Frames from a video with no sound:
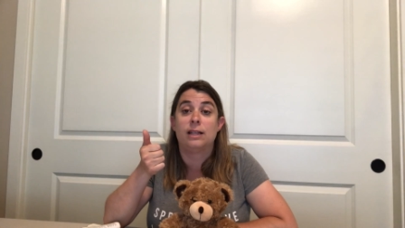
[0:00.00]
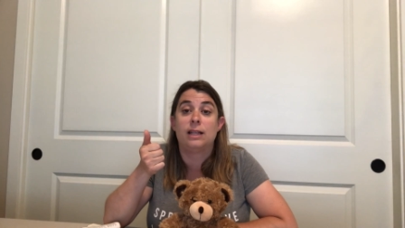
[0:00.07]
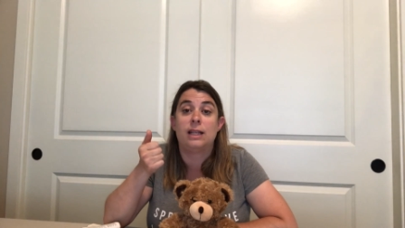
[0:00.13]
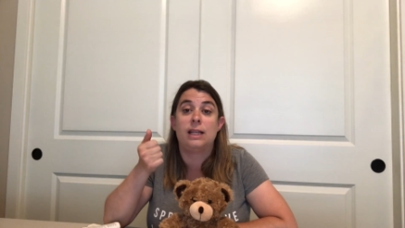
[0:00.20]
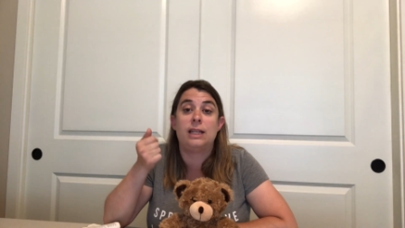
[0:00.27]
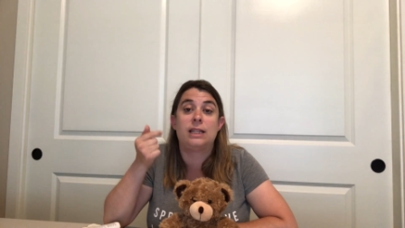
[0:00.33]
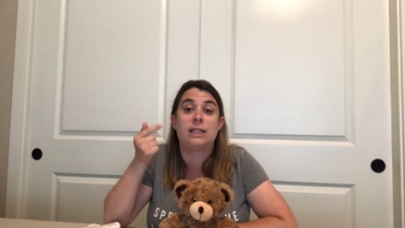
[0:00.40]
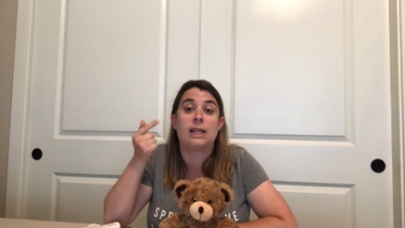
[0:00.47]

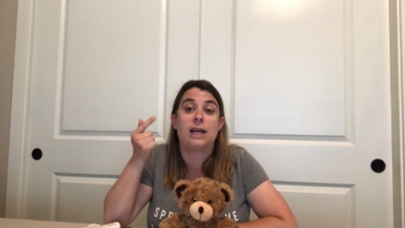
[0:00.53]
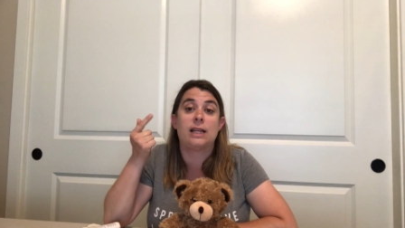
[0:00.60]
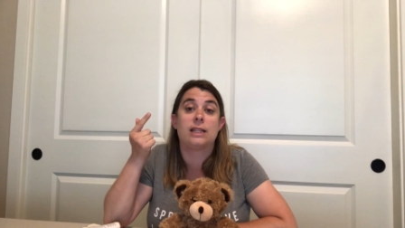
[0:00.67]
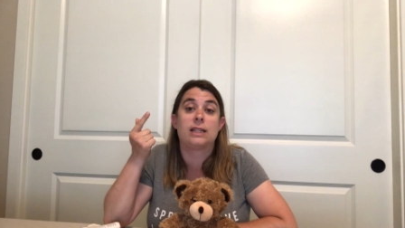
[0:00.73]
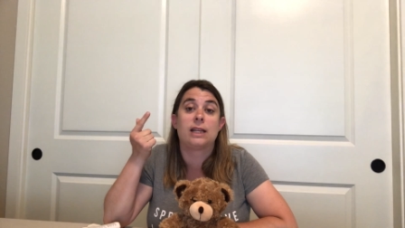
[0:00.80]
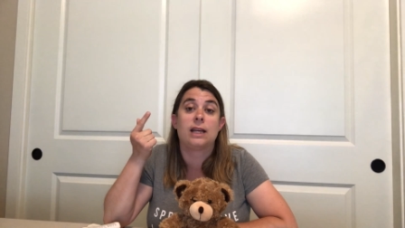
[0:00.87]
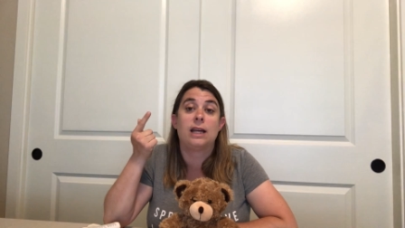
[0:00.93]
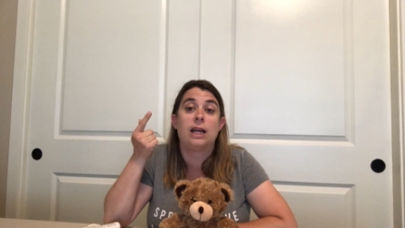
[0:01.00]
He says,
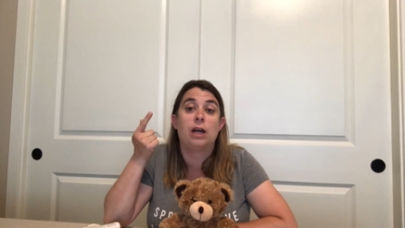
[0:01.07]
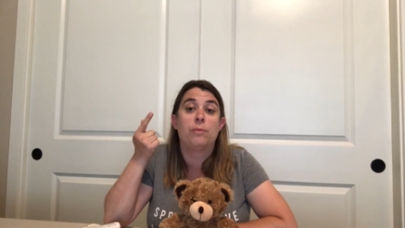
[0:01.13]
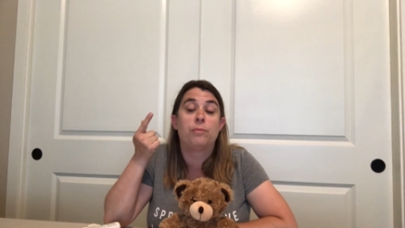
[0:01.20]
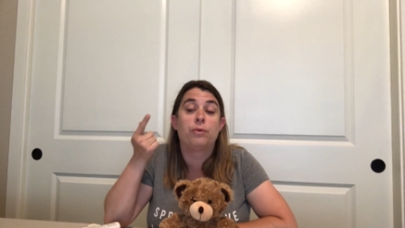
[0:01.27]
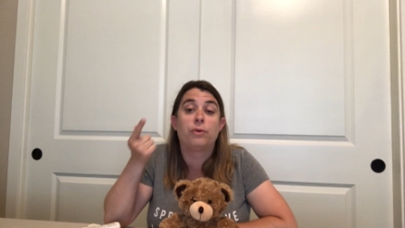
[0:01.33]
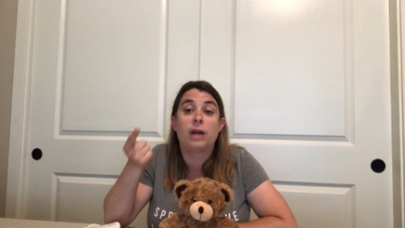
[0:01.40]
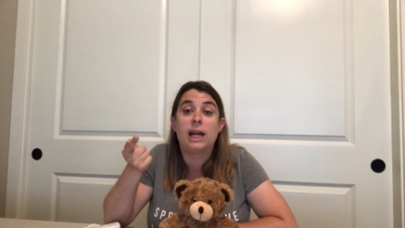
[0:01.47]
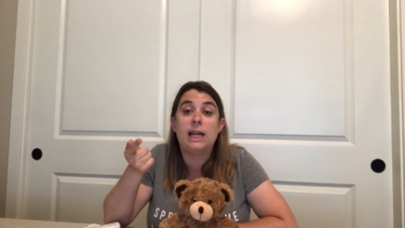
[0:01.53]

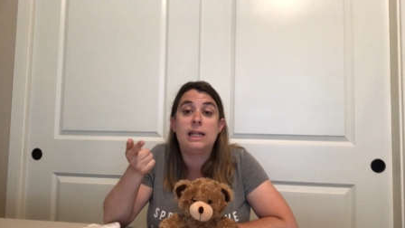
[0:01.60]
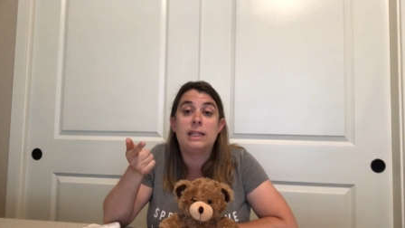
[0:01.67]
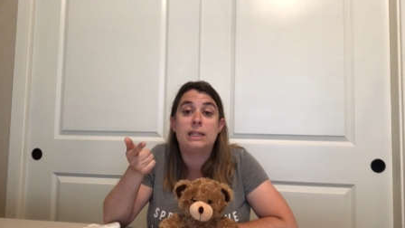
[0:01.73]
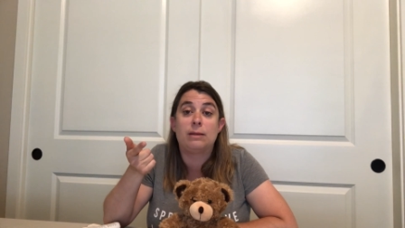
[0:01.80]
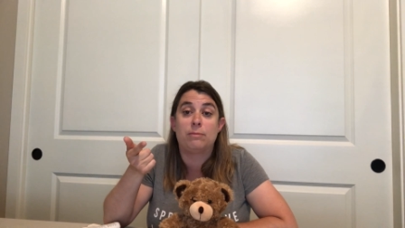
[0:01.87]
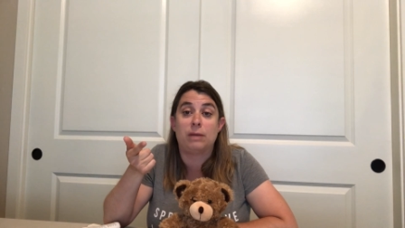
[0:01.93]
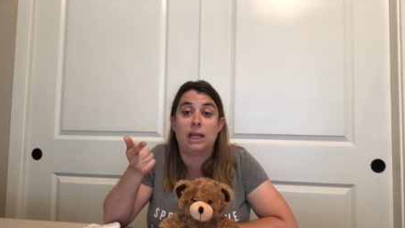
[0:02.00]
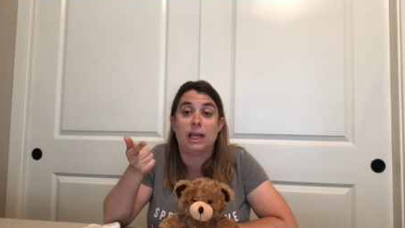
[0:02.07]
Pray to
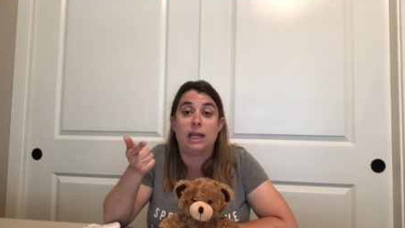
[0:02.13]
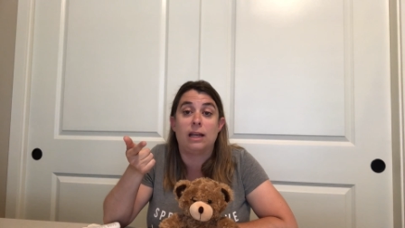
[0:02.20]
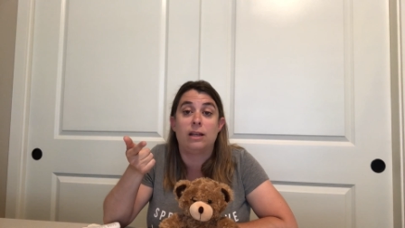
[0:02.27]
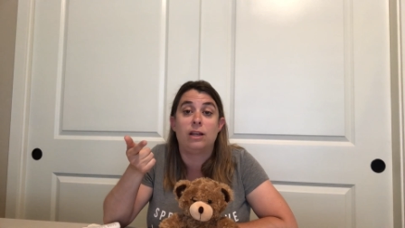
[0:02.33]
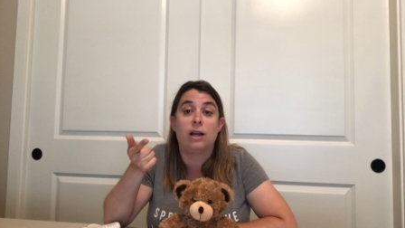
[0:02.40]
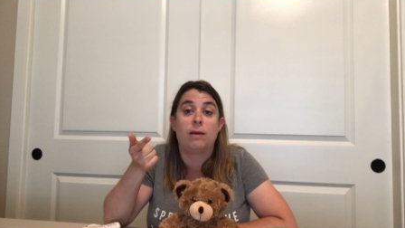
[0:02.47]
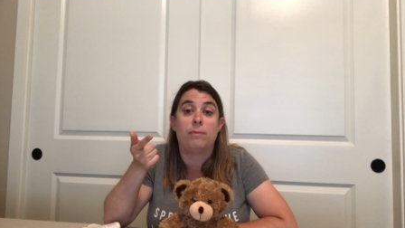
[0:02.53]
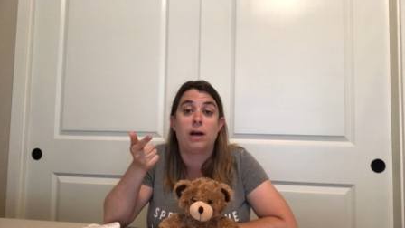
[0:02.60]
me
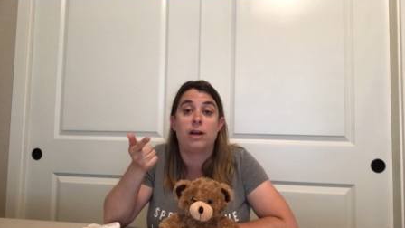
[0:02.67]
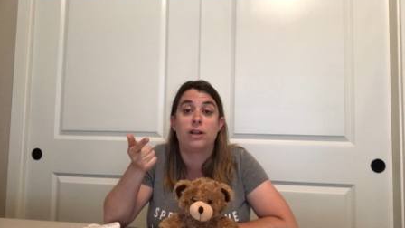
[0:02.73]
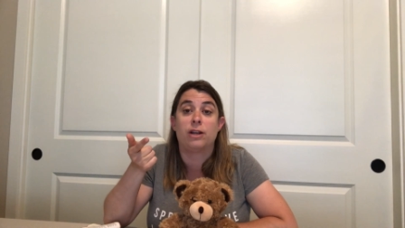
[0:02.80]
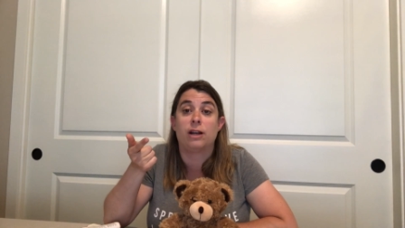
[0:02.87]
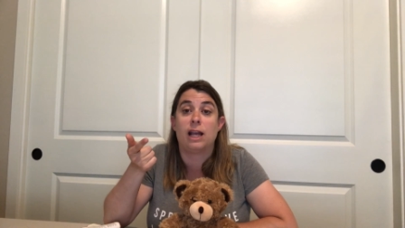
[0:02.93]
about your